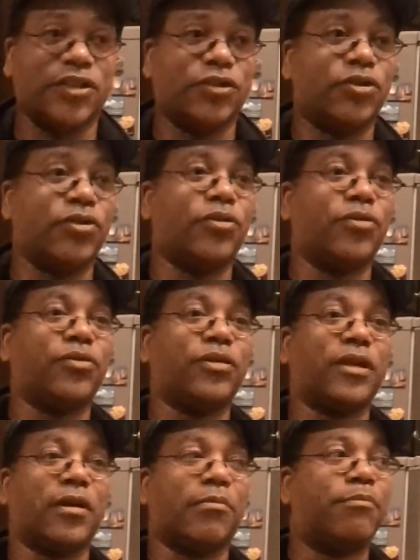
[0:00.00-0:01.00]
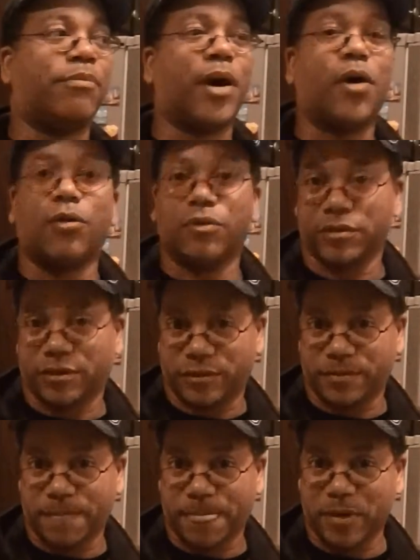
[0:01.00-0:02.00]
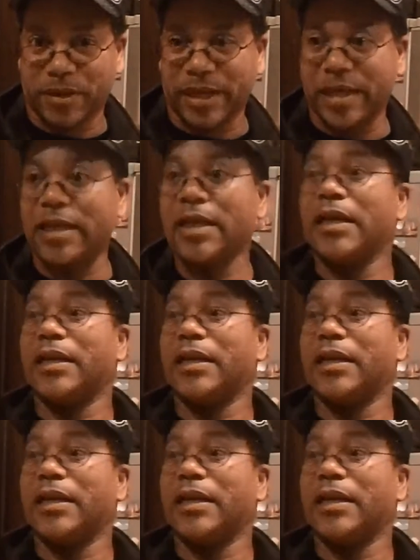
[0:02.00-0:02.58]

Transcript: you use bones, okay?